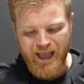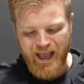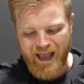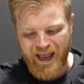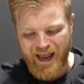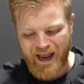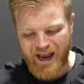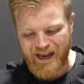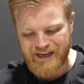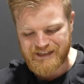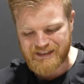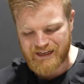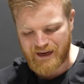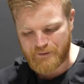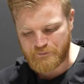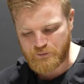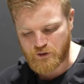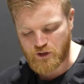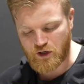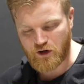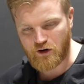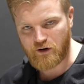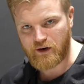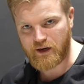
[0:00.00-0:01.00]
as I'm
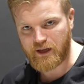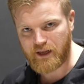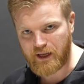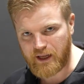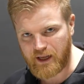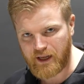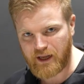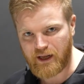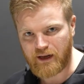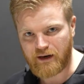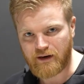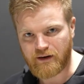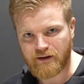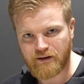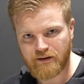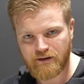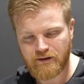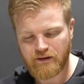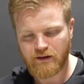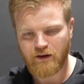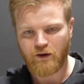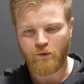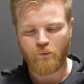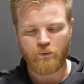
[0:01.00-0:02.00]
turning in.
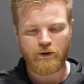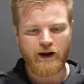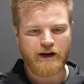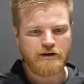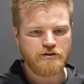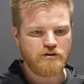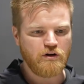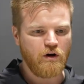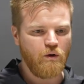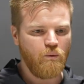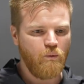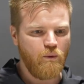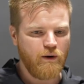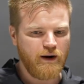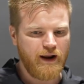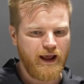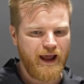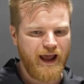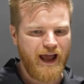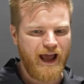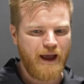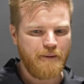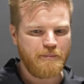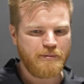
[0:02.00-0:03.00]
What I don't want to
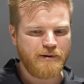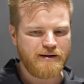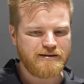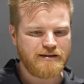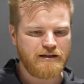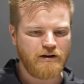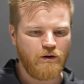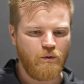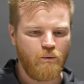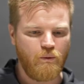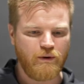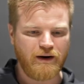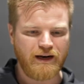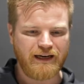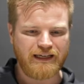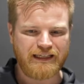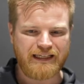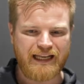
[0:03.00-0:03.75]
happen is I don't want to